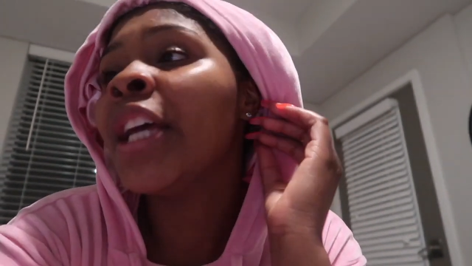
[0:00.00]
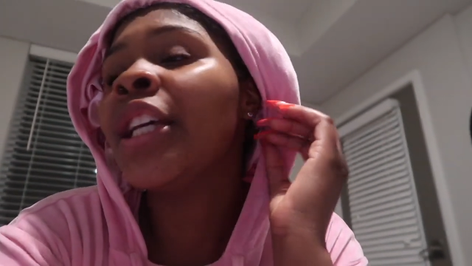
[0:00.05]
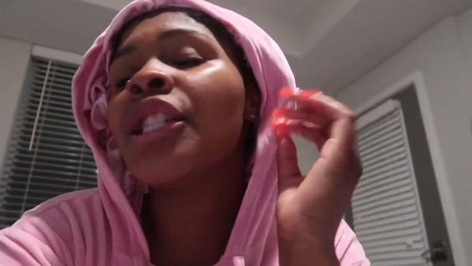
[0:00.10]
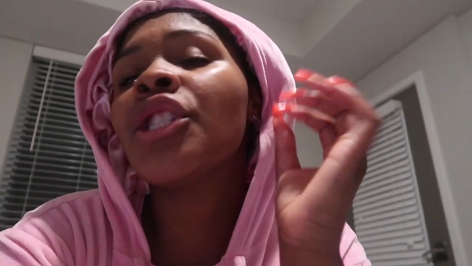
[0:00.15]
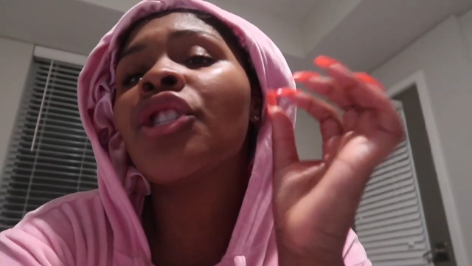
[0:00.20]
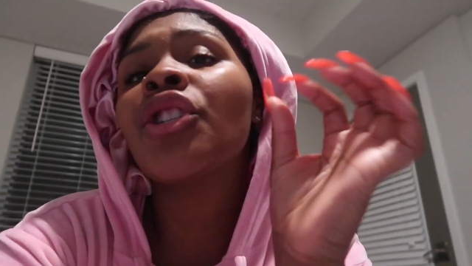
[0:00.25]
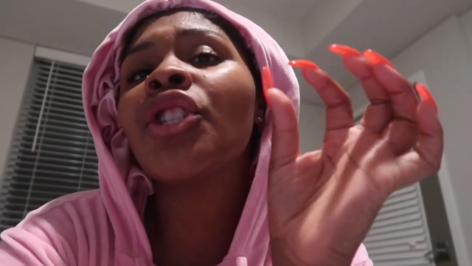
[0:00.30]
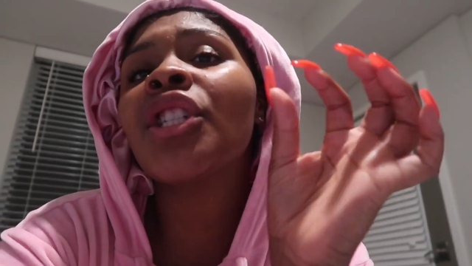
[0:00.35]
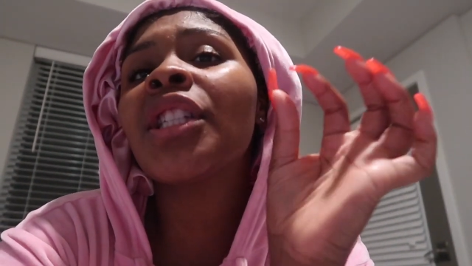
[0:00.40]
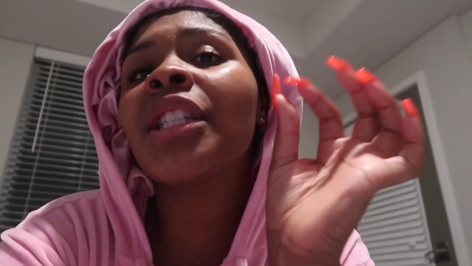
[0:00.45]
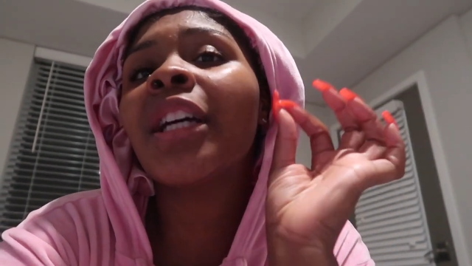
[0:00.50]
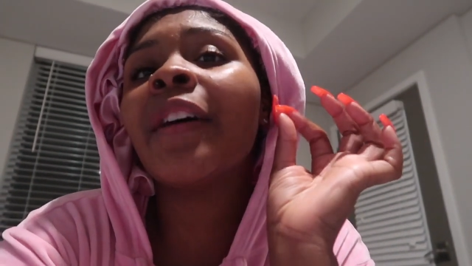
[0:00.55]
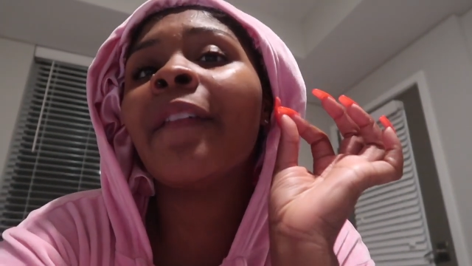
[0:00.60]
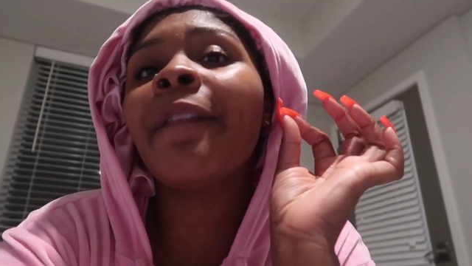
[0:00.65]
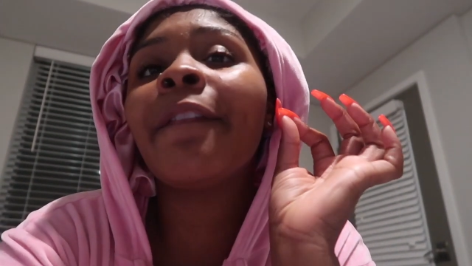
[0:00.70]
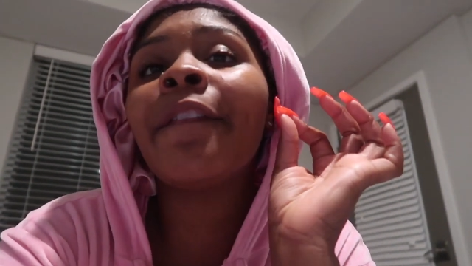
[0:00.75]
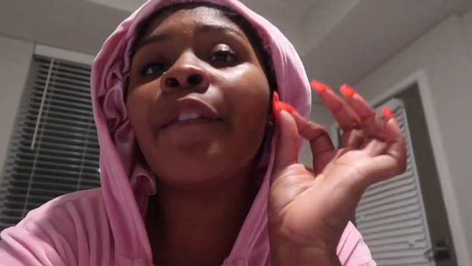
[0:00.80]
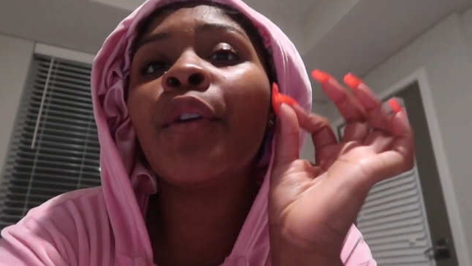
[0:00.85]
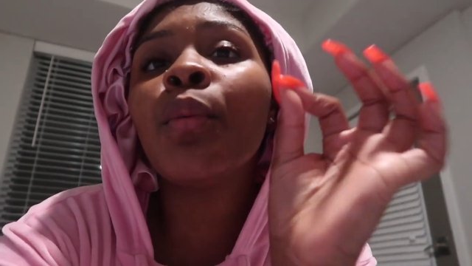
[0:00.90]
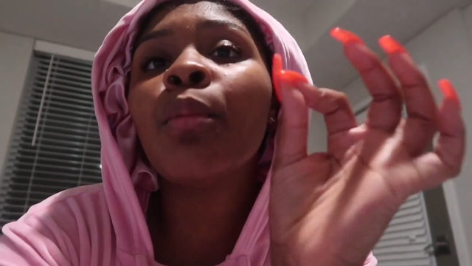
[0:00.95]
these are just a
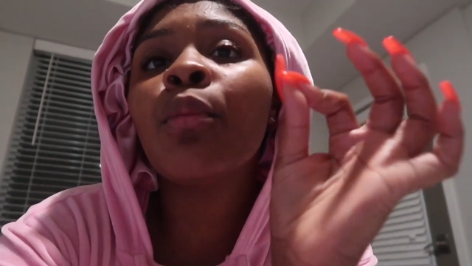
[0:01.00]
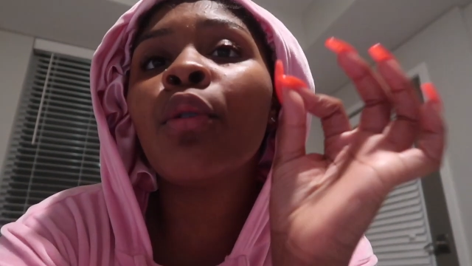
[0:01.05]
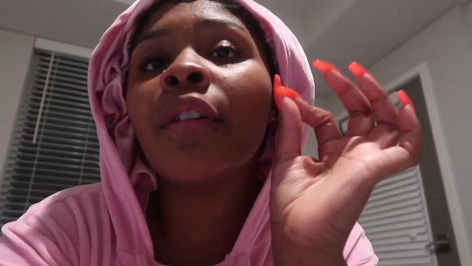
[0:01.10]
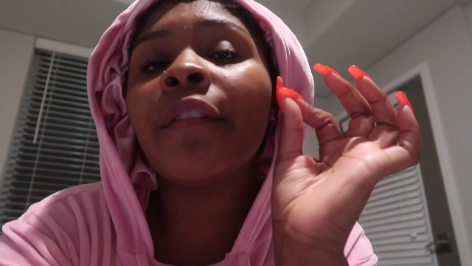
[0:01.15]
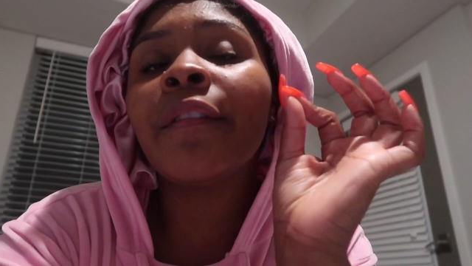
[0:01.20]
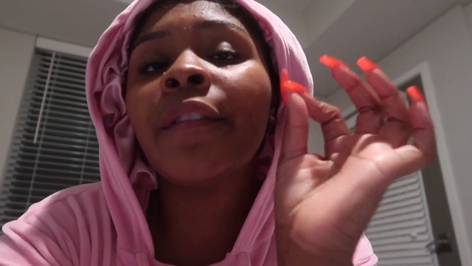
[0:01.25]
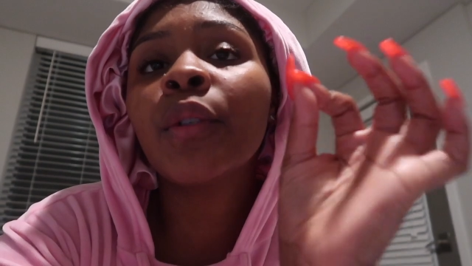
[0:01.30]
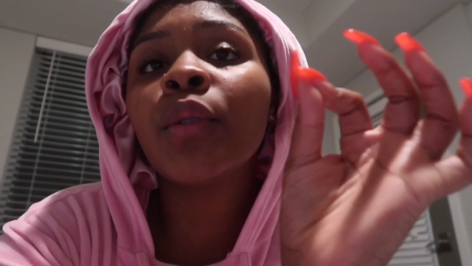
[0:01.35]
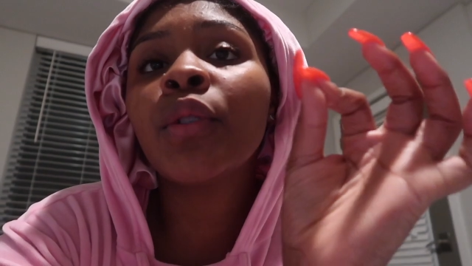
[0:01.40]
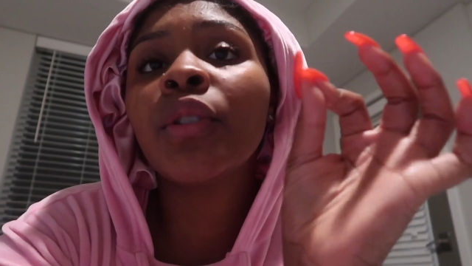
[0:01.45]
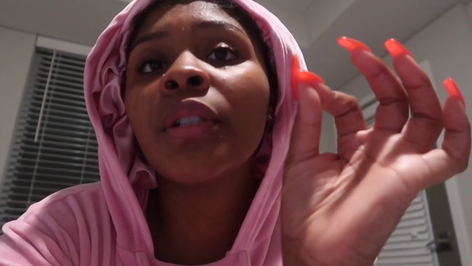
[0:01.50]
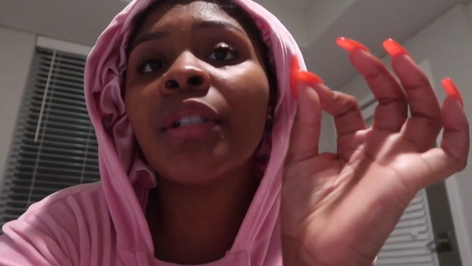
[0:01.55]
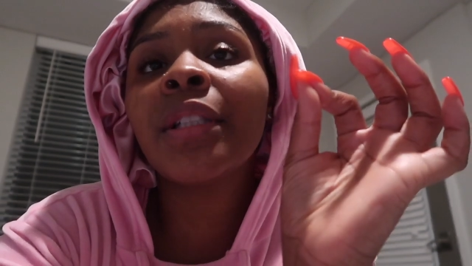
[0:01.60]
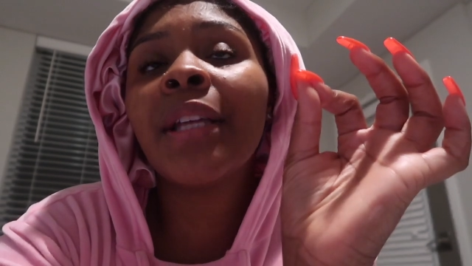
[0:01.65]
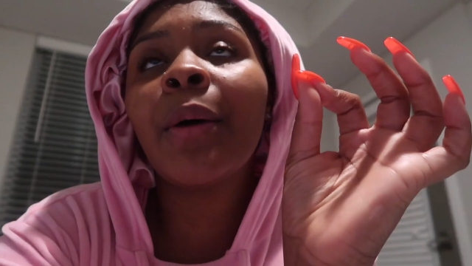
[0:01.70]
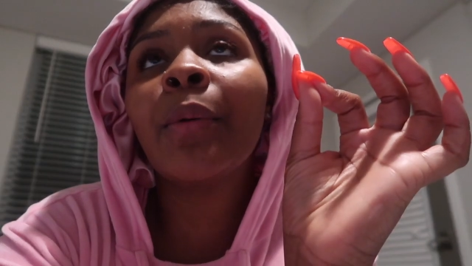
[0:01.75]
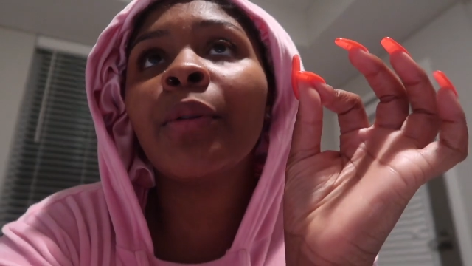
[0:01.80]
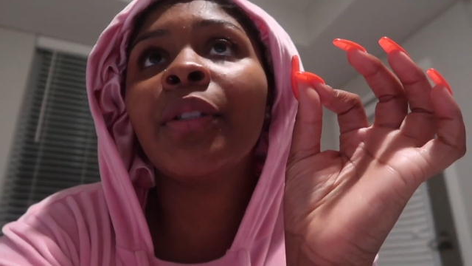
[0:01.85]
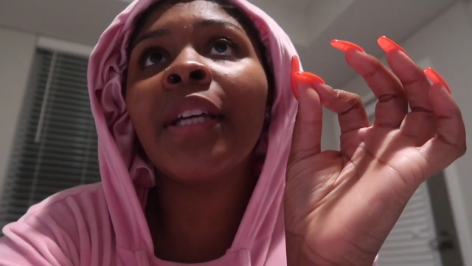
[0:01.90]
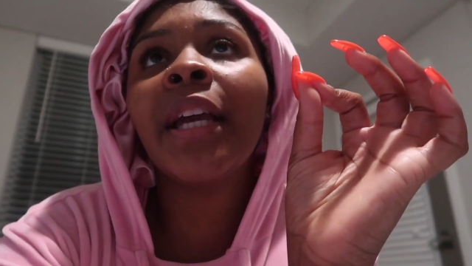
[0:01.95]
few more filters
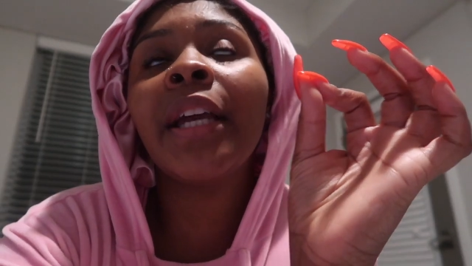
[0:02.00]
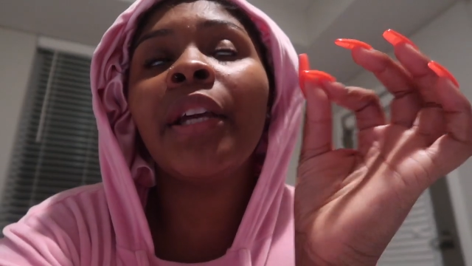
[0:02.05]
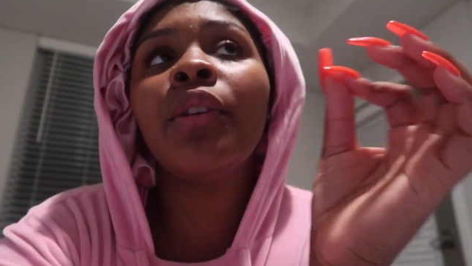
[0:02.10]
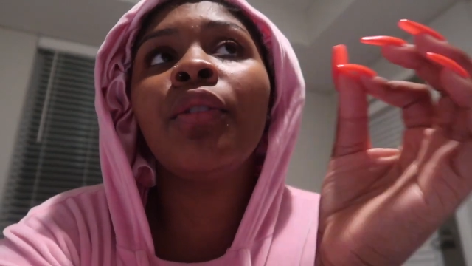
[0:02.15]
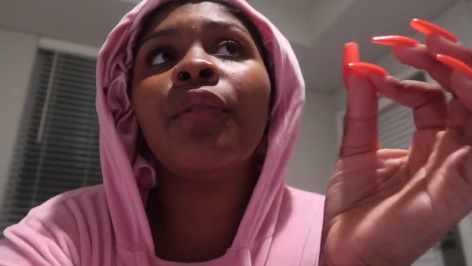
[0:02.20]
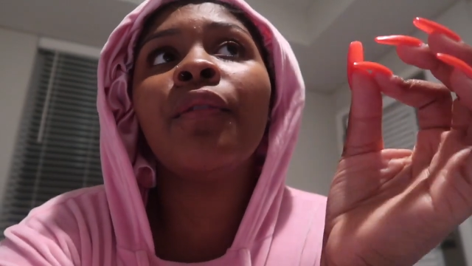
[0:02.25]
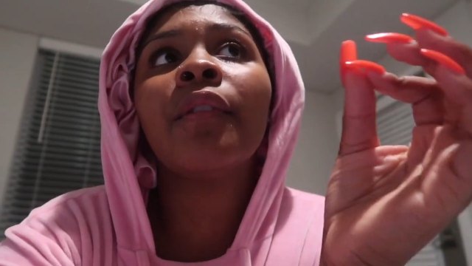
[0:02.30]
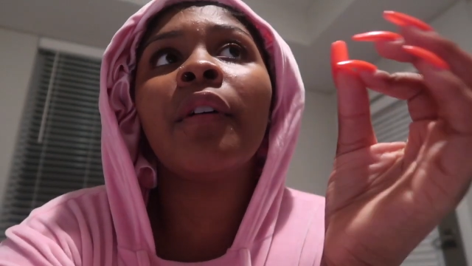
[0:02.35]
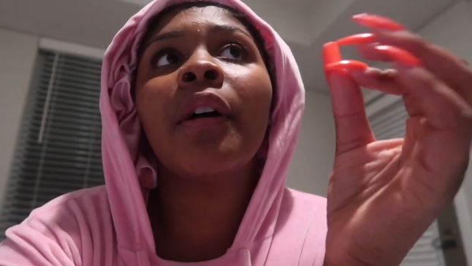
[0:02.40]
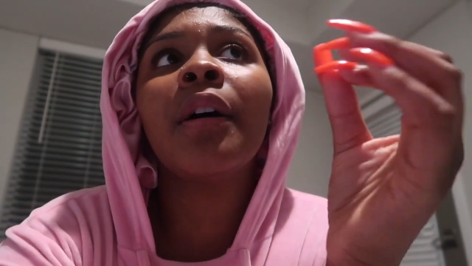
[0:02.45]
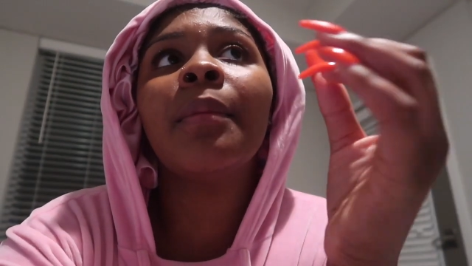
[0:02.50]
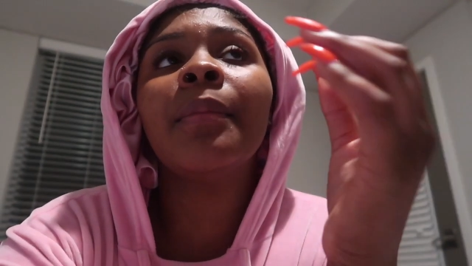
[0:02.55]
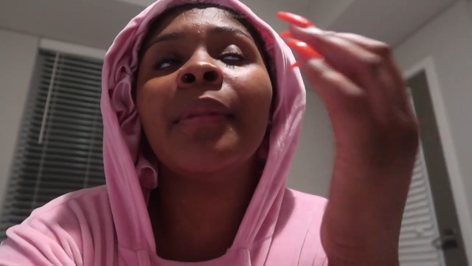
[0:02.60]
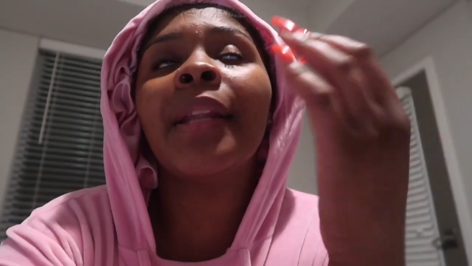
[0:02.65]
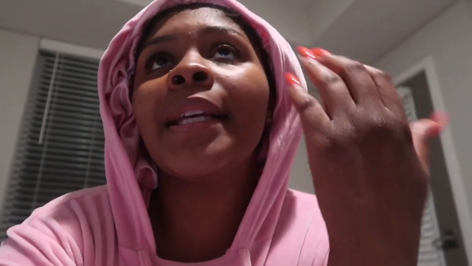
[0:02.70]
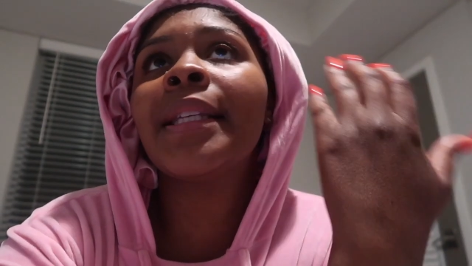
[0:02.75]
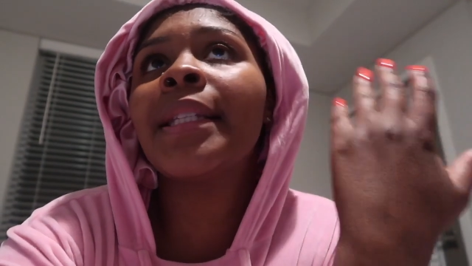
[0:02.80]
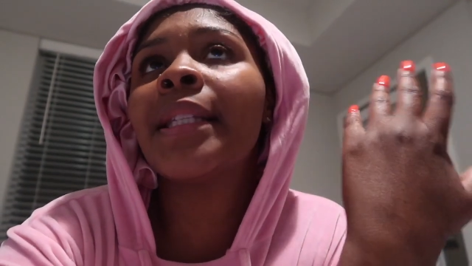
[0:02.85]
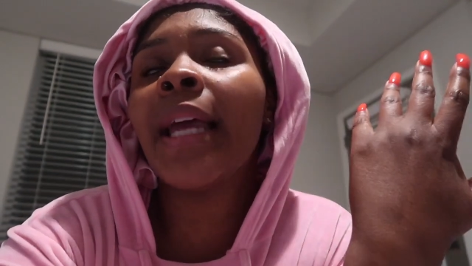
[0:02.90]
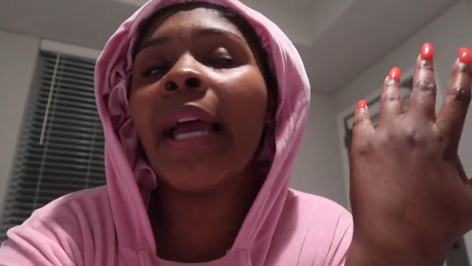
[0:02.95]
that would take you from,
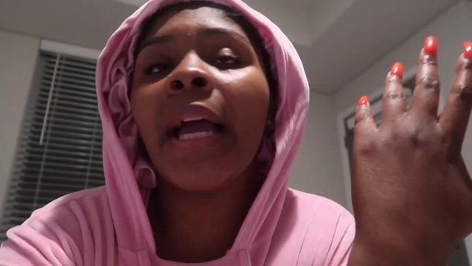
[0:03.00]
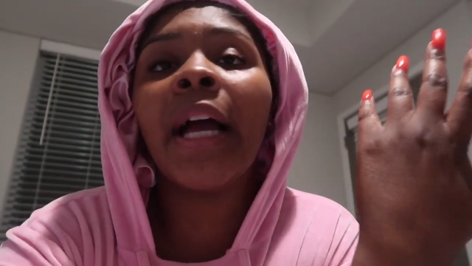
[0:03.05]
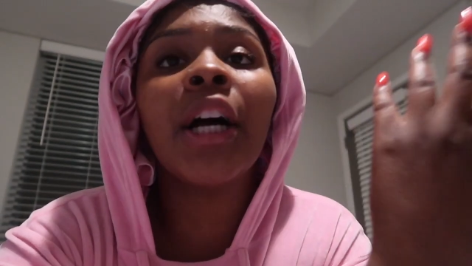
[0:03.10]
let's say,